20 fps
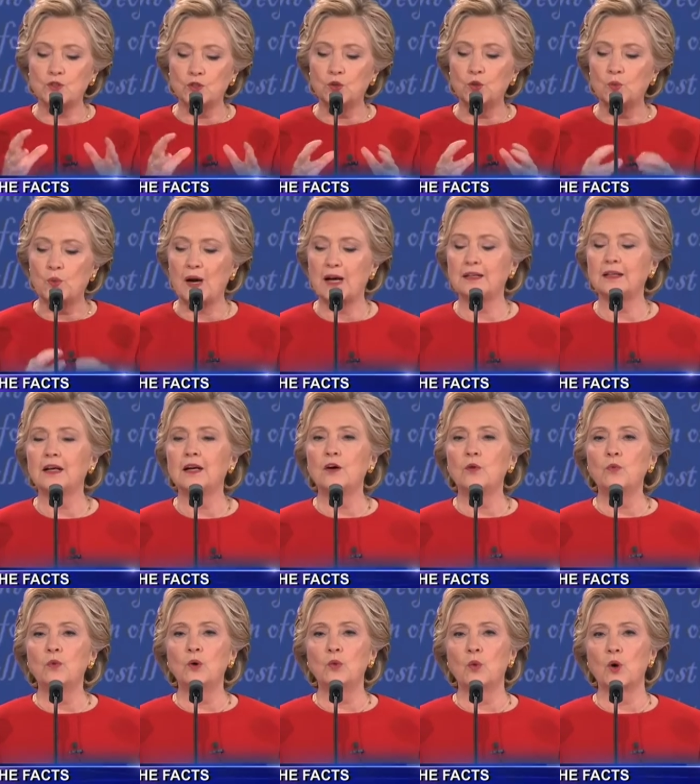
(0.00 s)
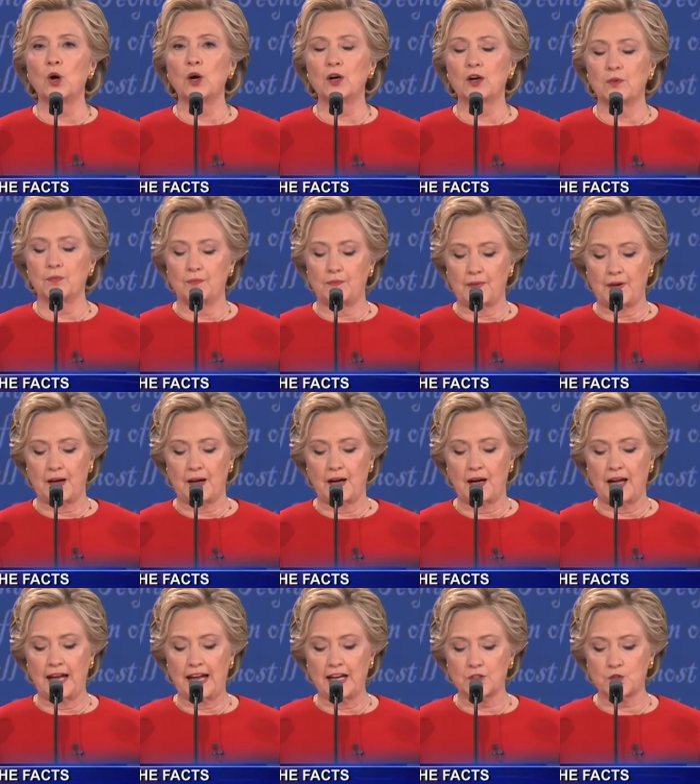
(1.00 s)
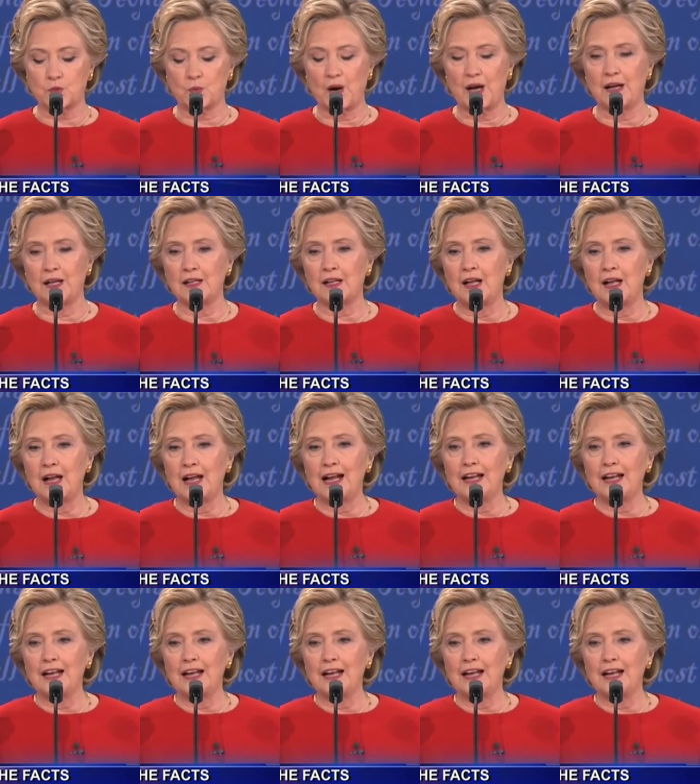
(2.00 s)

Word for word: actually going to get into the truths, the